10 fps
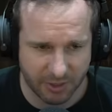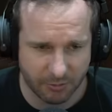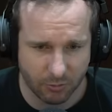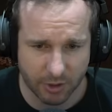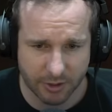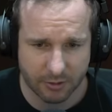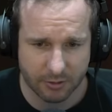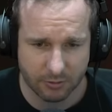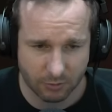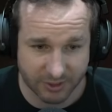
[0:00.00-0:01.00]
made them,
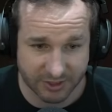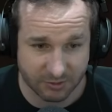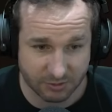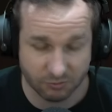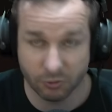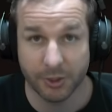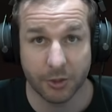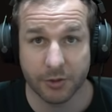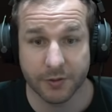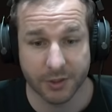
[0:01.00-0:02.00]
like I said,
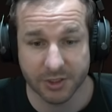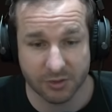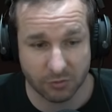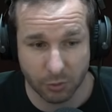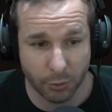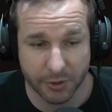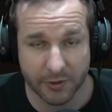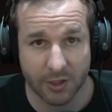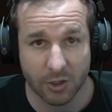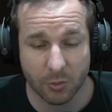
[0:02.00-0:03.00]
really good for just
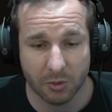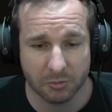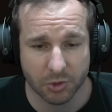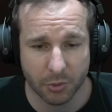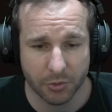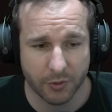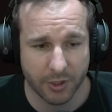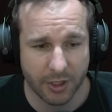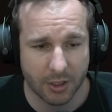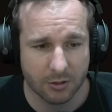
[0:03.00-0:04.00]
looting around like what I'm showing you
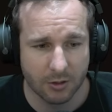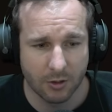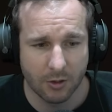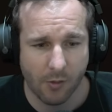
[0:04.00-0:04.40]
right now.